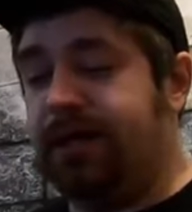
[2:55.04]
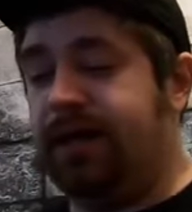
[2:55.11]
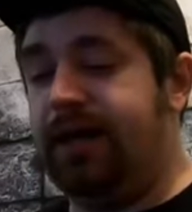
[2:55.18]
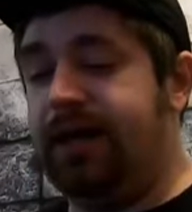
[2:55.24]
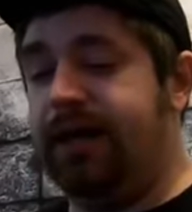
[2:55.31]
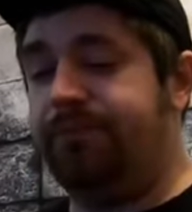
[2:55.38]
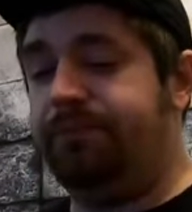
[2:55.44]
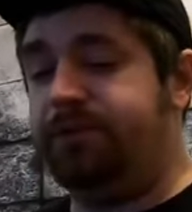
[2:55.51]

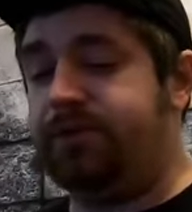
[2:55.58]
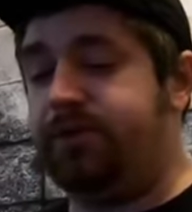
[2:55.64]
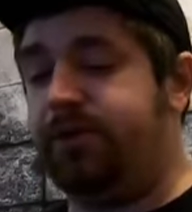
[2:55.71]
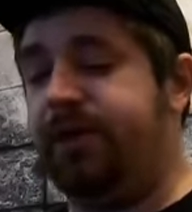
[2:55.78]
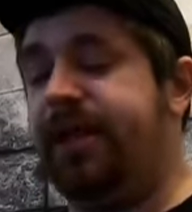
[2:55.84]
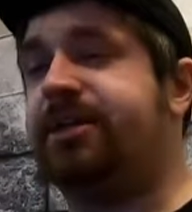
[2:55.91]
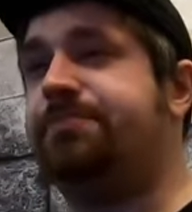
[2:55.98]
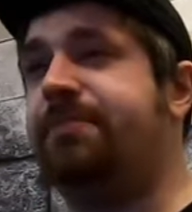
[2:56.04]
Uh, so
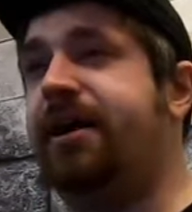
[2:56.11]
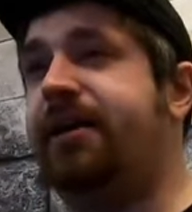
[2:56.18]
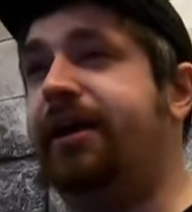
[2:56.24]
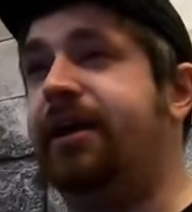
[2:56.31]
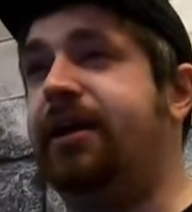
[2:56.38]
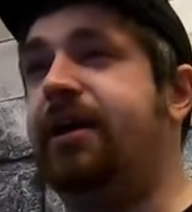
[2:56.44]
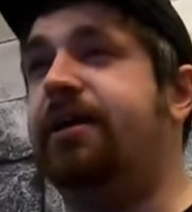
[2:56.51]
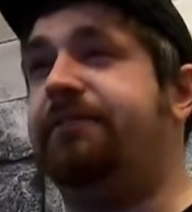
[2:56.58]
he likes
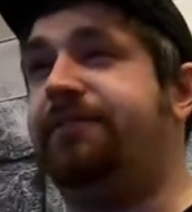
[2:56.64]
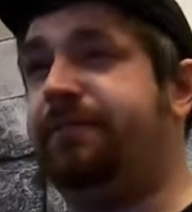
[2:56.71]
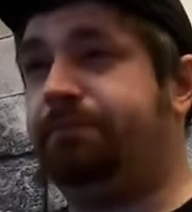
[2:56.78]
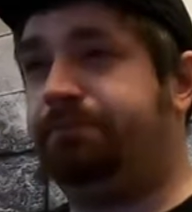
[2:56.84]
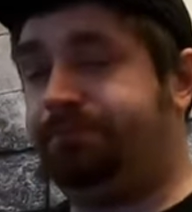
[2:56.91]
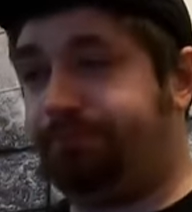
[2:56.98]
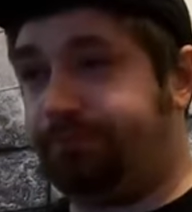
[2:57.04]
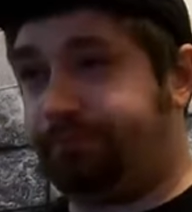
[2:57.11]
Molly enough
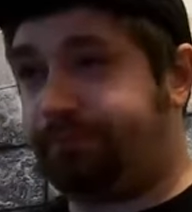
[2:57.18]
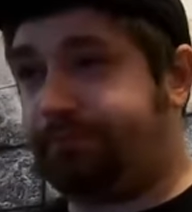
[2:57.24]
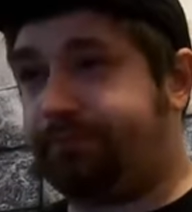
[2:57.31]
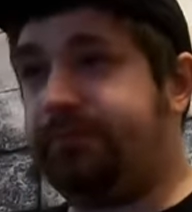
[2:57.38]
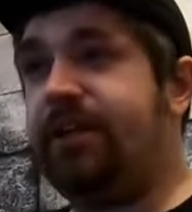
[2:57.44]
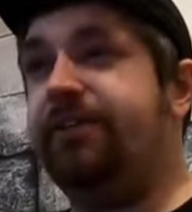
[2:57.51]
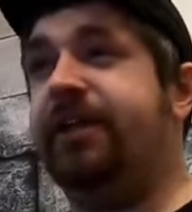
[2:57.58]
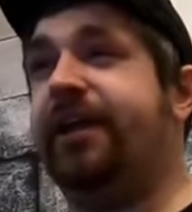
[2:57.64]

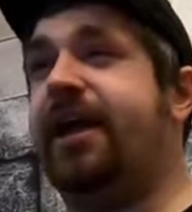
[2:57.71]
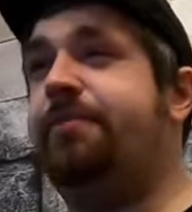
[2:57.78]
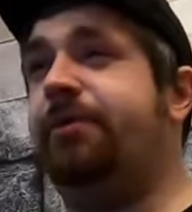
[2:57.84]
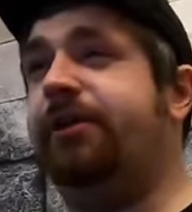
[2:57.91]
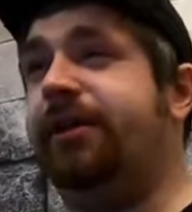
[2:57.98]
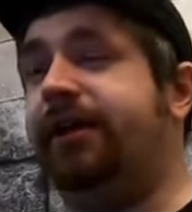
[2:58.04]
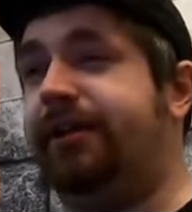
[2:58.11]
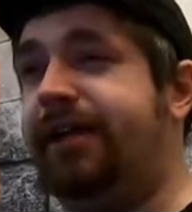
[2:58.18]
that
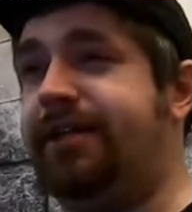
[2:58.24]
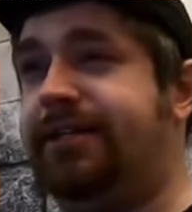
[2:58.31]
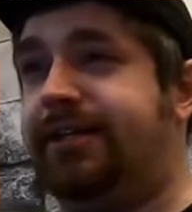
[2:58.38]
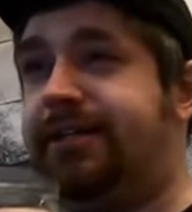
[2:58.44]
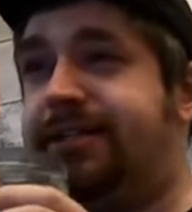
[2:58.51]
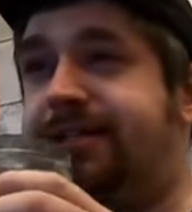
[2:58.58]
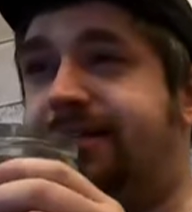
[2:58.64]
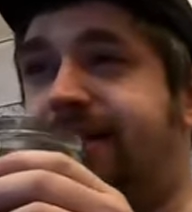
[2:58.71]
Gabriel
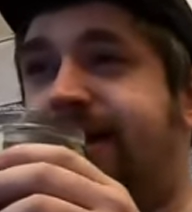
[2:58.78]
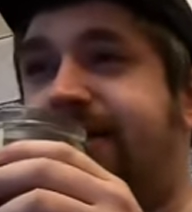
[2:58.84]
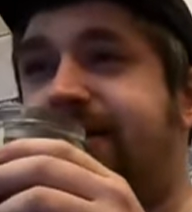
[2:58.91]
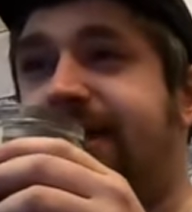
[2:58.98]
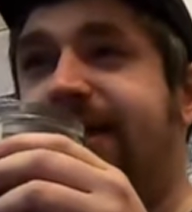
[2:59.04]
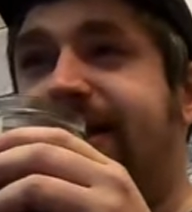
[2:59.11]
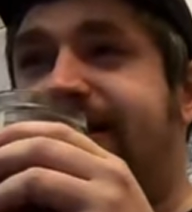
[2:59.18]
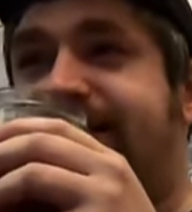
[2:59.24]
Iglesias decides
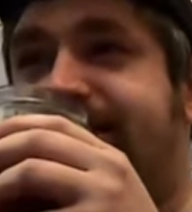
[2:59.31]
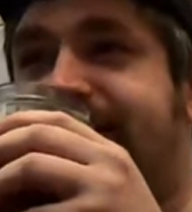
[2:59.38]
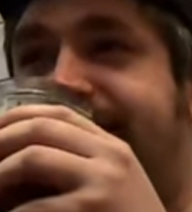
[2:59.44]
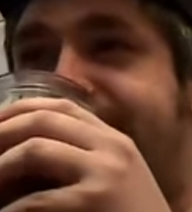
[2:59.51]
they need to sell